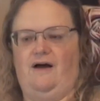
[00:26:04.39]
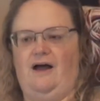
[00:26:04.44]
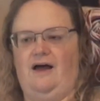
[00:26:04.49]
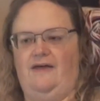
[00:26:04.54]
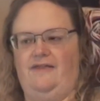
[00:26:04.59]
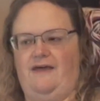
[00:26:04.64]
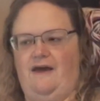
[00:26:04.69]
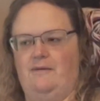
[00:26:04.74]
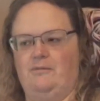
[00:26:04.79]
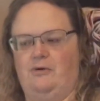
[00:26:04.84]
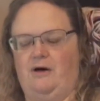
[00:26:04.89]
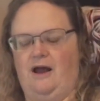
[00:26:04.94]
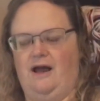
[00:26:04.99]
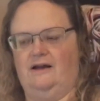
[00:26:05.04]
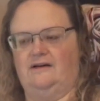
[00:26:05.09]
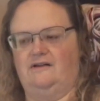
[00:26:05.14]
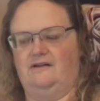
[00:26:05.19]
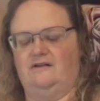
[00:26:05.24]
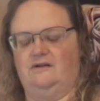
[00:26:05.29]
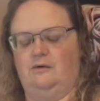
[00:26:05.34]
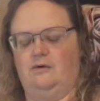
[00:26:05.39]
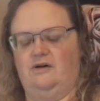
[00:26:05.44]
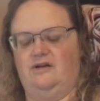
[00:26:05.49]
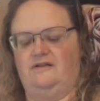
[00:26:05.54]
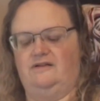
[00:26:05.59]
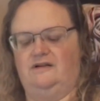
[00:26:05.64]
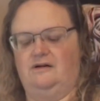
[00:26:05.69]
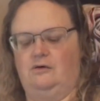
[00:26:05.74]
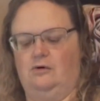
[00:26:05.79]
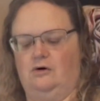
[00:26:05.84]
on that practice
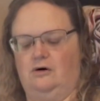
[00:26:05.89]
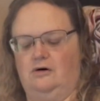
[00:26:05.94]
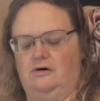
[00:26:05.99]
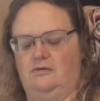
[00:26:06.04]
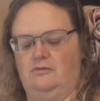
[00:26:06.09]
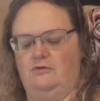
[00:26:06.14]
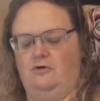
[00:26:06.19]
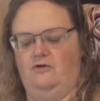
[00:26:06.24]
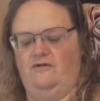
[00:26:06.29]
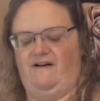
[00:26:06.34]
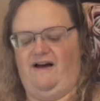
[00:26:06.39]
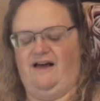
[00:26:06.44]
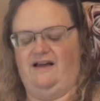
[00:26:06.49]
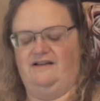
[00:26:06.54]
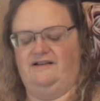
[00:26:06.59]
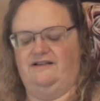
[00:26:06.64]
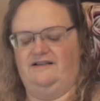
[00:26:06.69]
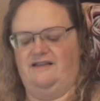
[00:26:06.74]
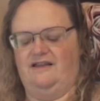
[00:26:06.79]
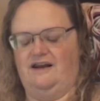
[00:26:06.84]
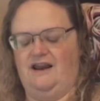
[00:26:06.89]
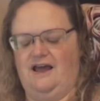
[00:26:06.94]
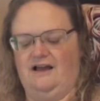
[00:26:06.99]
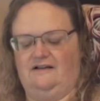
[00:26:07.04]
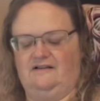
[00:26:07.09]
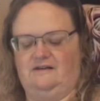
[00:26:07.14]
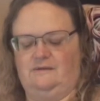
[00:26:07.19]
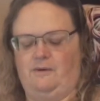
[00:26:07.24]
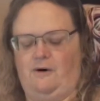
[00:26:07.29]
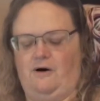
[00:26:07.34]
quiz in order to move on to the
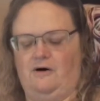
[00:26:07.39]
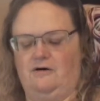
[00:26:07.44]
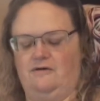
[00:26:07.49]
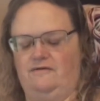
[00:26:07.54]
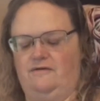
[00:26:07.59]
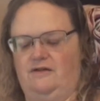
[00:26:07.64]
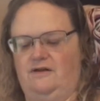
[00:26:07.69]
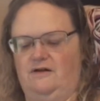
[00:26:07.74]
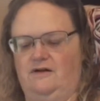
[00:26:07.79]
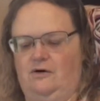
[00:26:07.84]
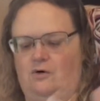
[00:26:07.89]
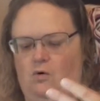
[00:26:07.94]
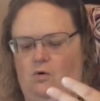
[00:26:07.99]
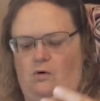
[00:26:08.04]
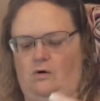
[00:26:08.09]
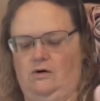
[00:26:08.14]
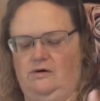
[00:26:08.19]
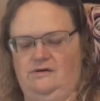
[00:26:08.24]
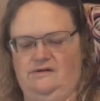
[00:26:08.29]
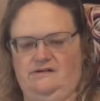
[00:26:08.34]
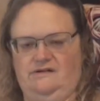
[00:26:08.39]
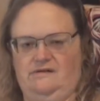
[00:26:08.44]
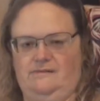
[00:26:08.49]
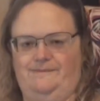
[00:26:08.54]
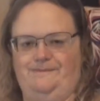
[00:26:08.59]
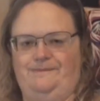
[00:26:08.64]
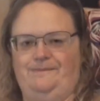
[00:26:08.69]
next part of the course.